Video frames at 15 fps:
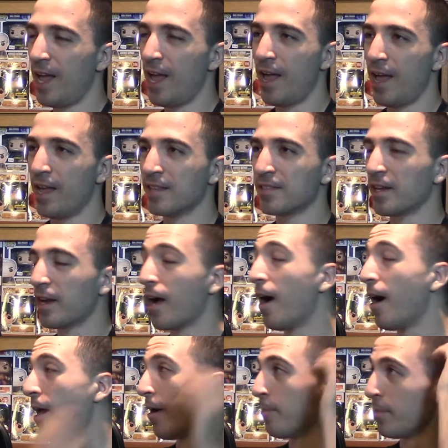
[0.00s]
It's like
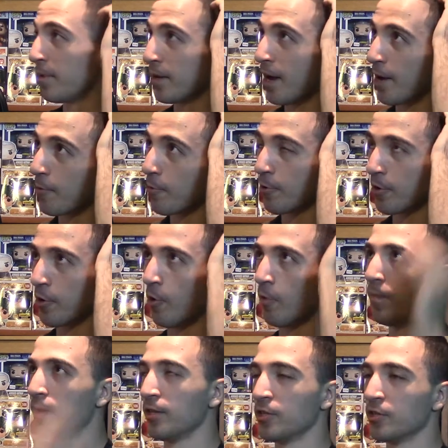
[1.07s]
I really hope
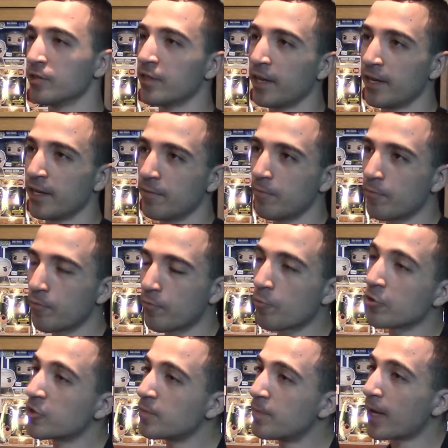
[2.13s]
they just like
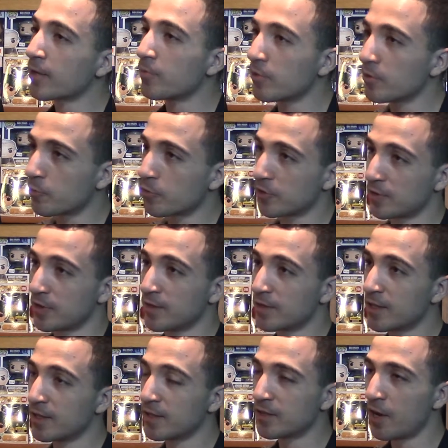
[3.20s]
respect what Krasinski
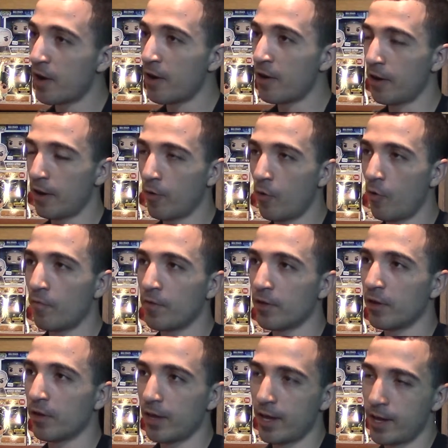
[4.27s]
has done, and hopefully they'll
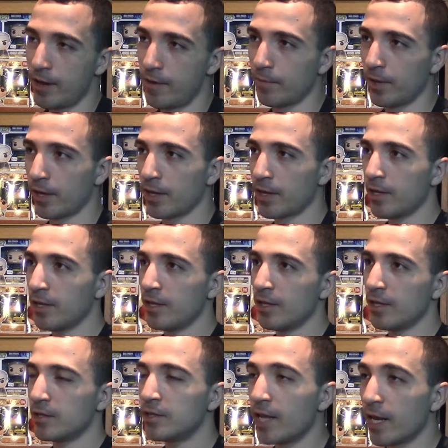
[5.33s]
let him like
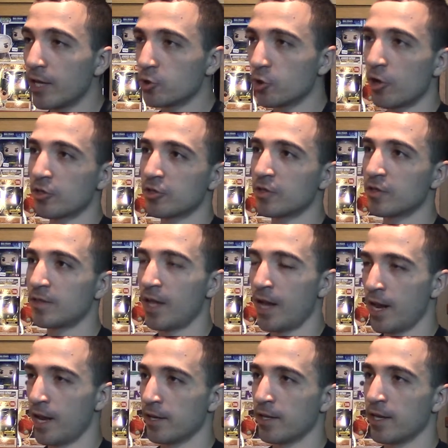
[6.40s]
take charge of this
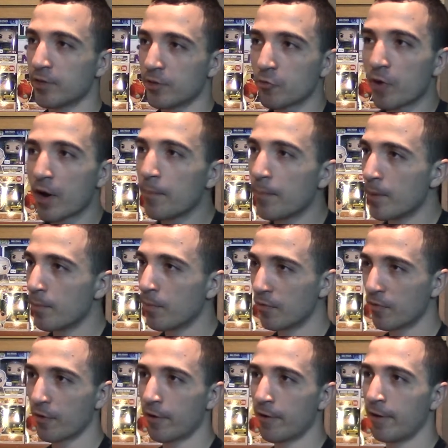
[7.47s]
thing, get the right people
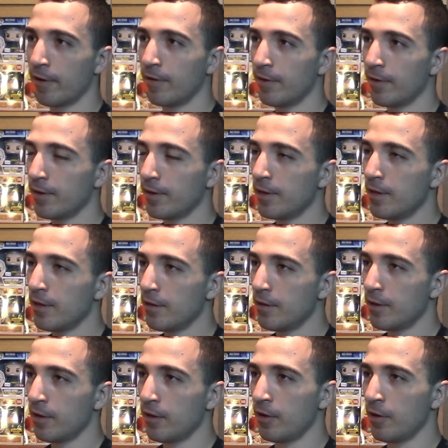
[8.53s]
for it.
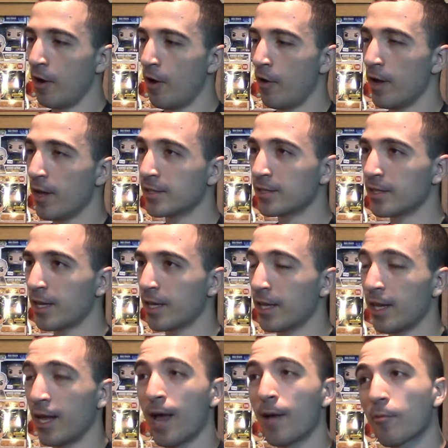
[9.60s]
It's like they
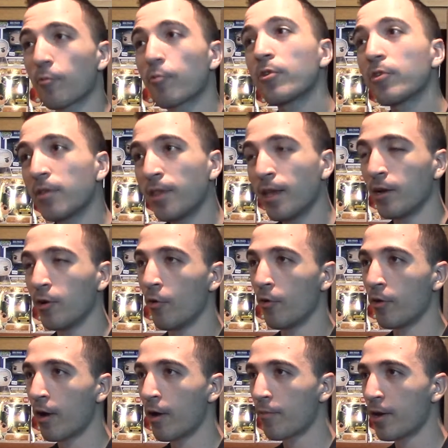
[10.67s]
have a really good thing going
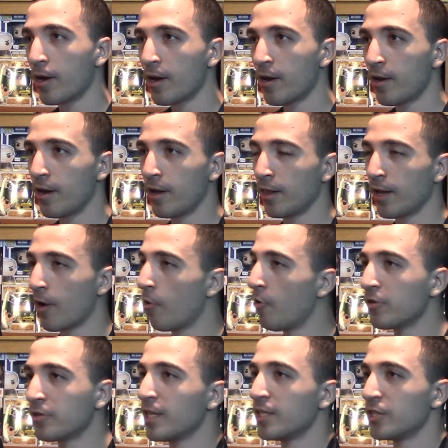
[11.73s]
on right here, and like all
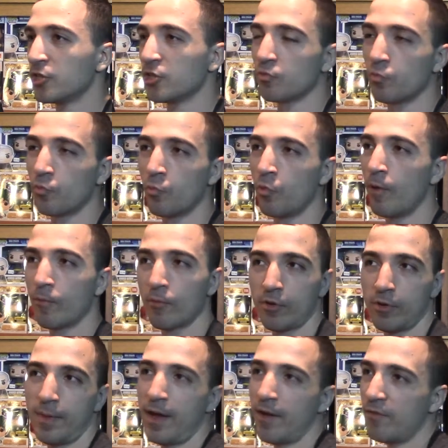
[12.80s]
it takes is just one really
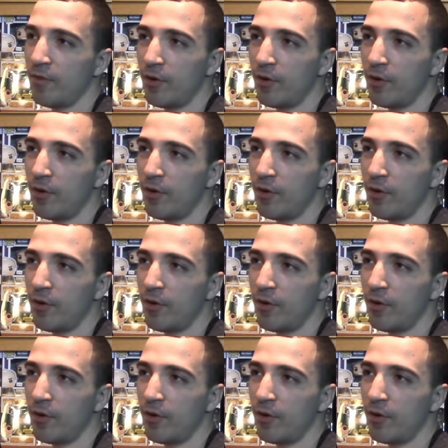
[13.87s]
bad film.